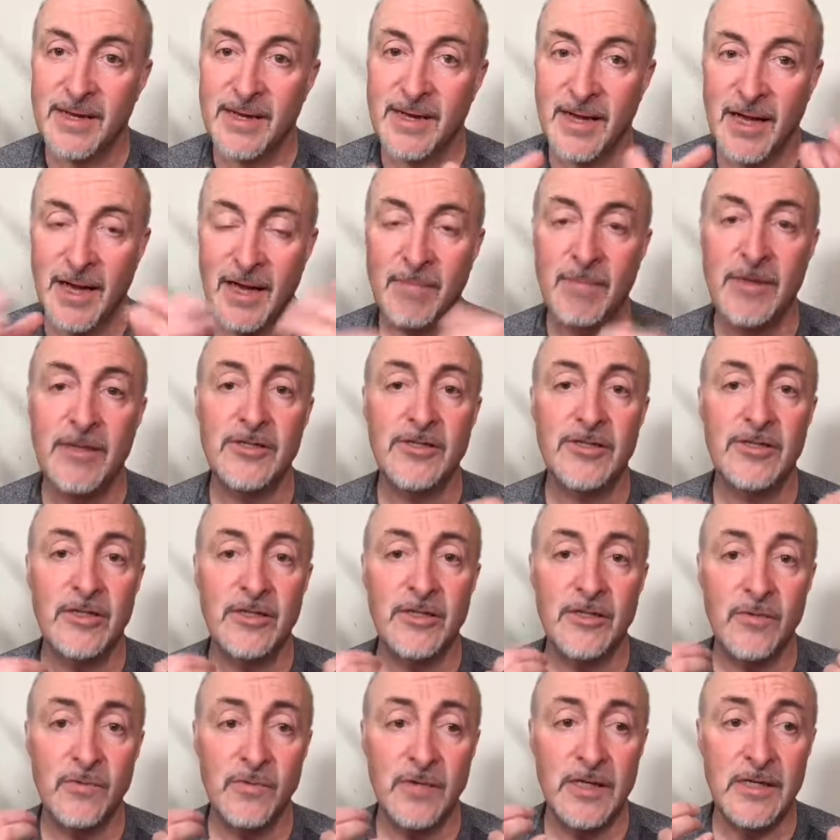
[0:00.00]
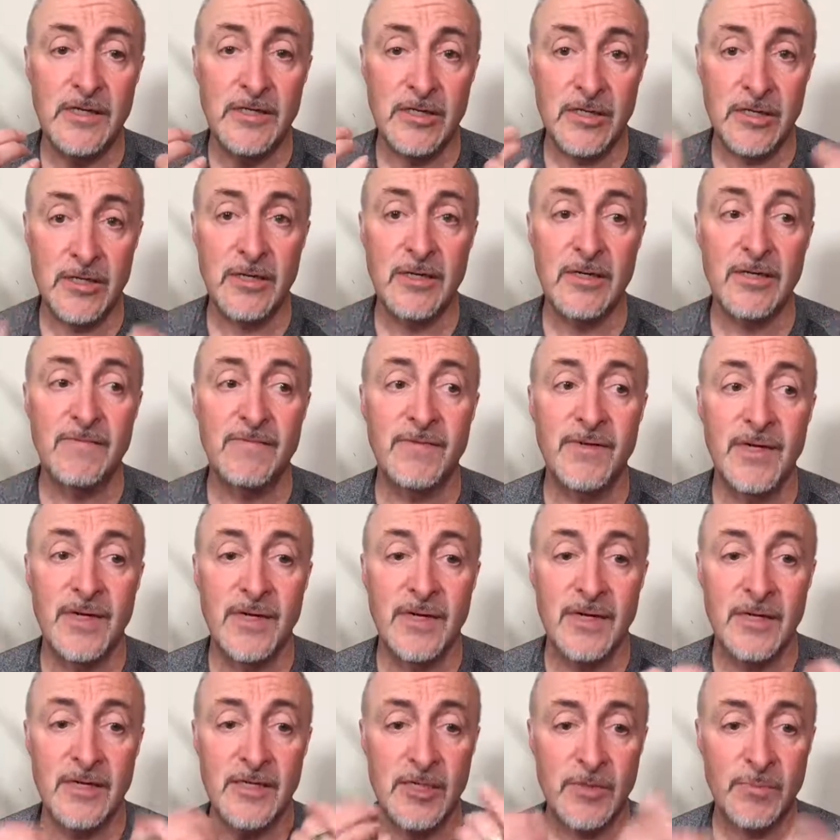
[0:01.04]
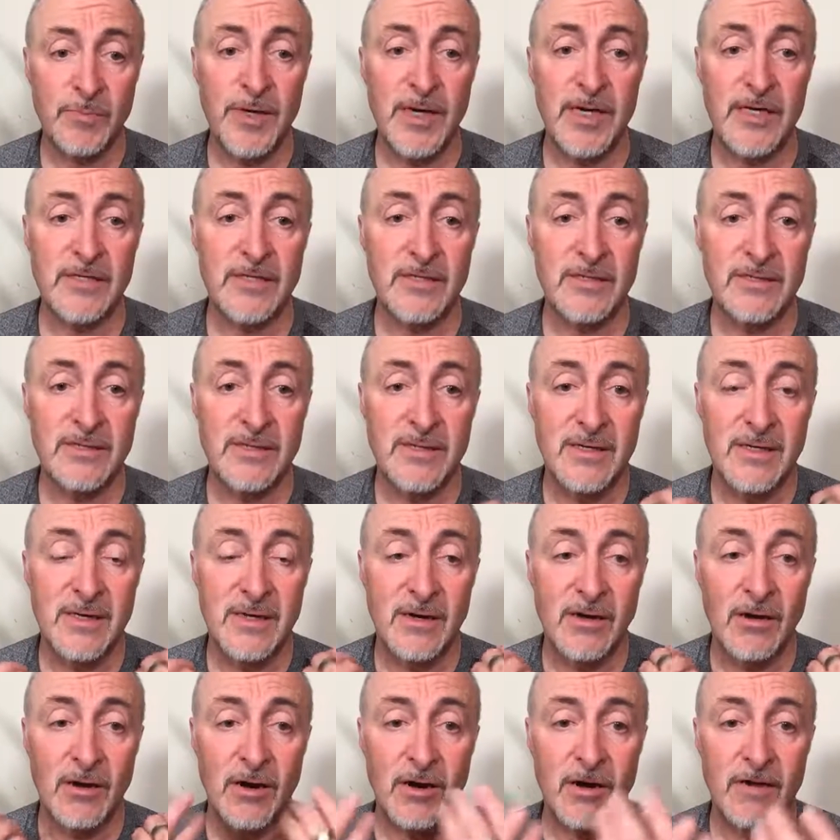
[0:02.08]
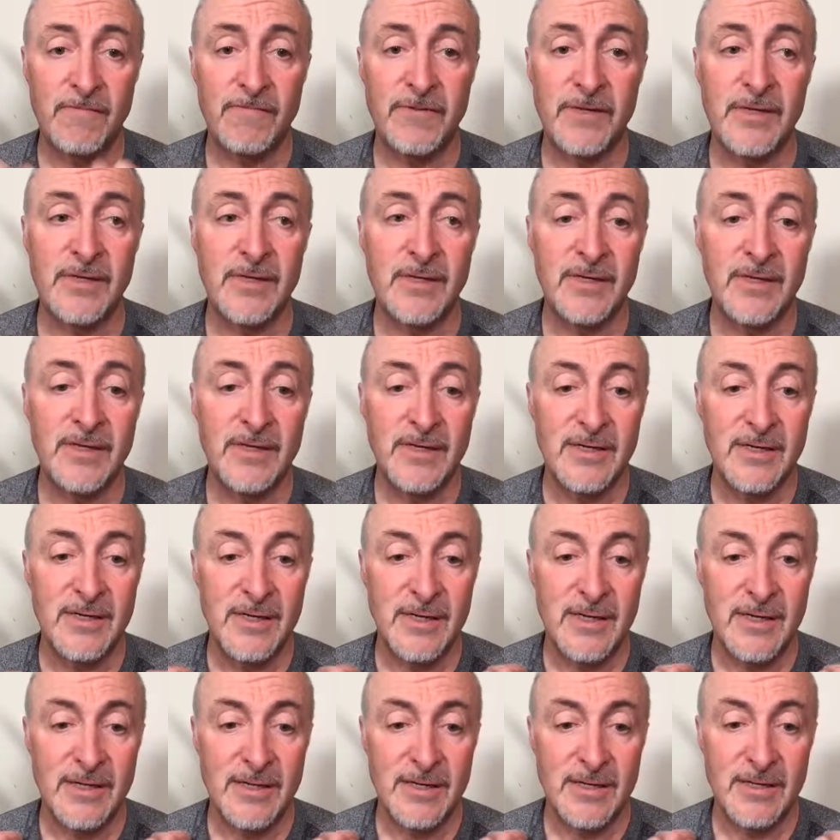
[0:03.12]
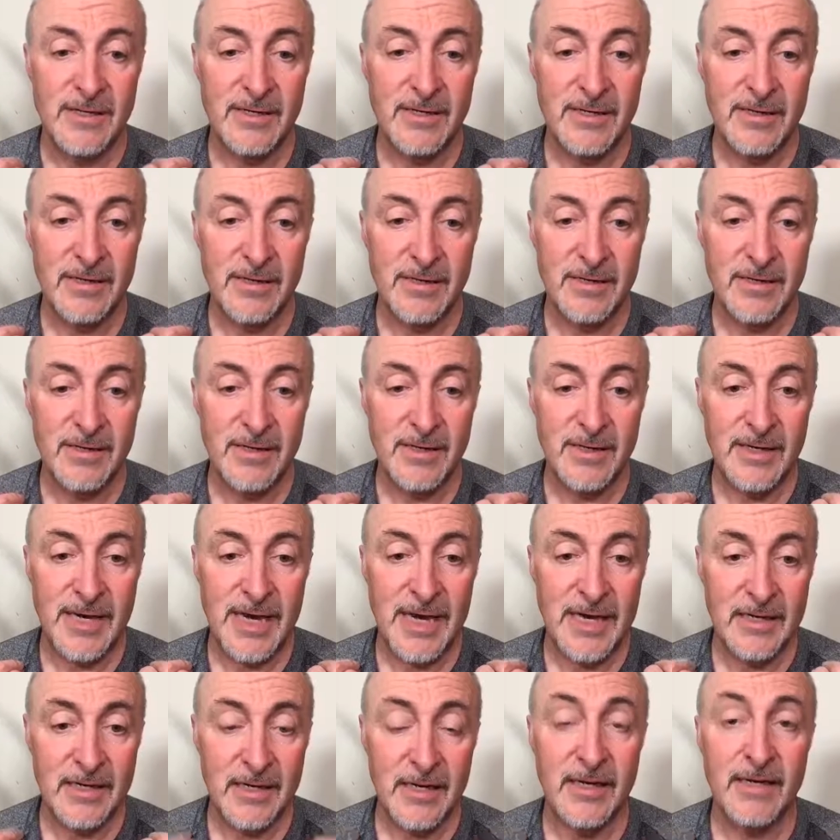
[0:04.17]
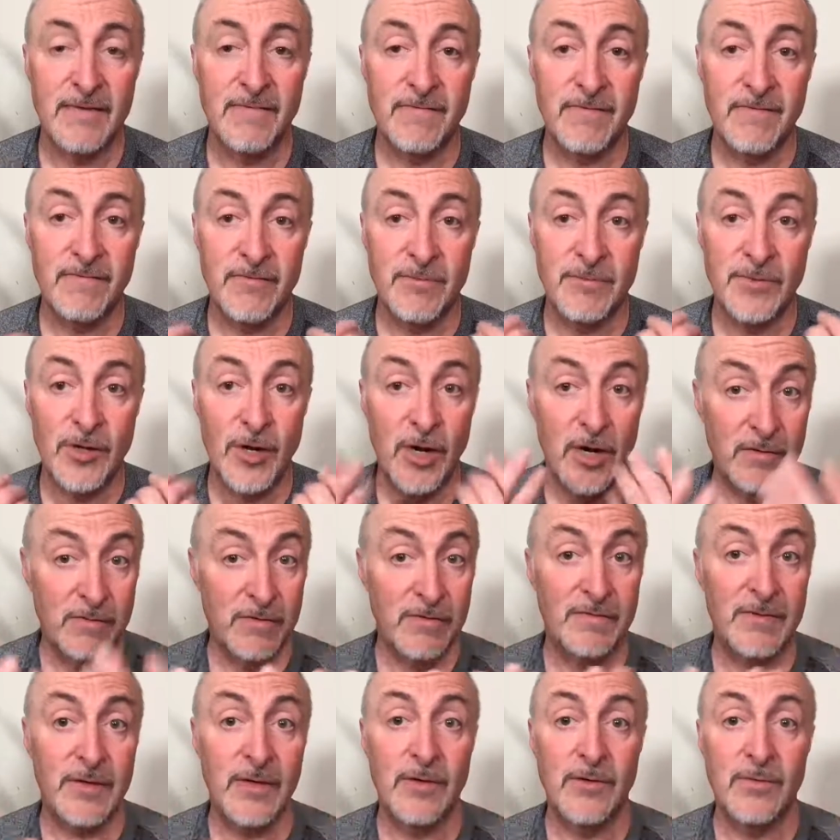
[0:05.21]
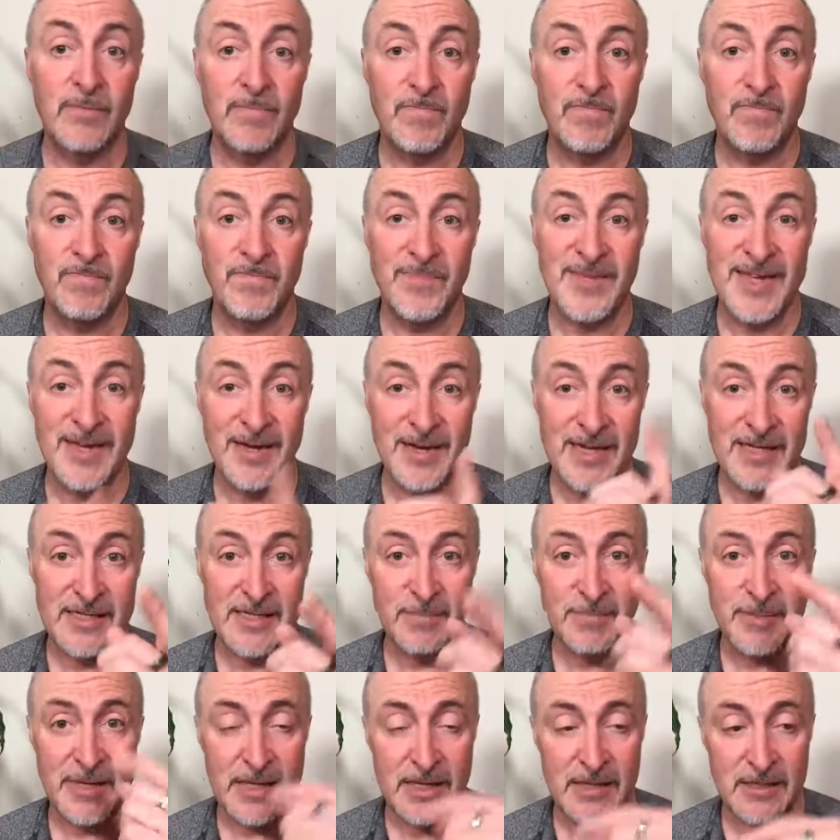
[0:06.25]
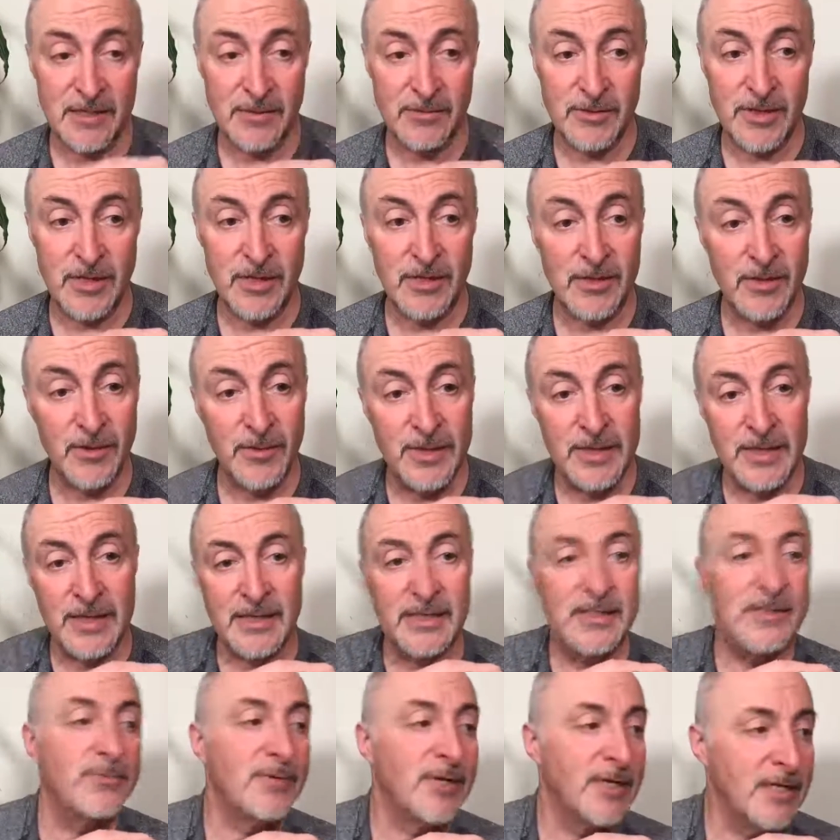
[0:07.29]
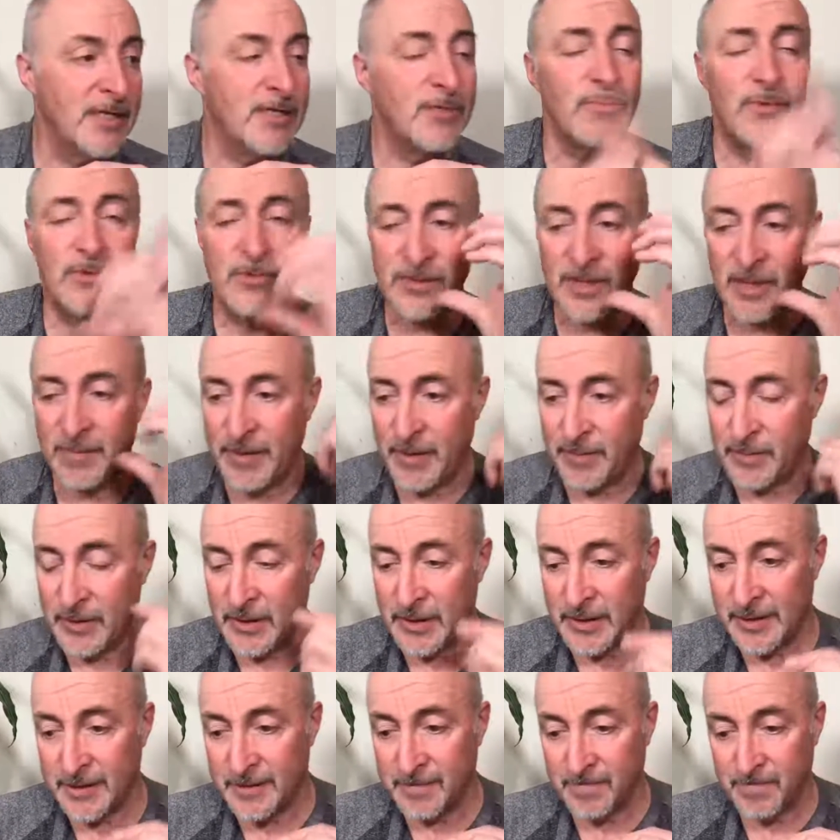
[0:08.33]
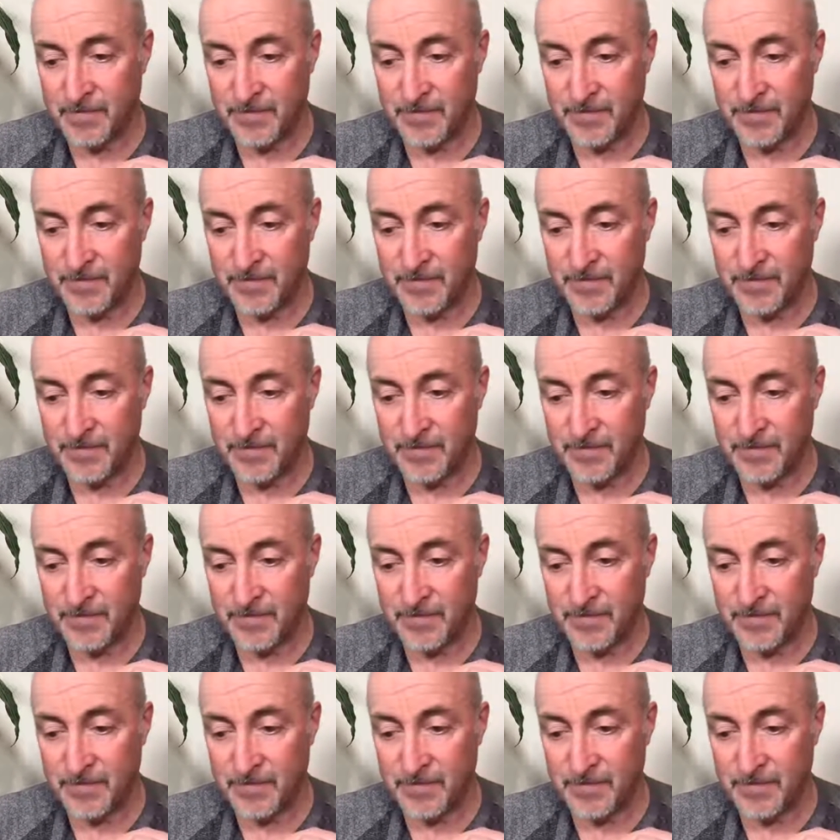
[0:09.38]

How much did you really serve, express, offer, and give from your overflow? Now, here's the piece I was going to throw in there. This is what, this is what was coming up earlier.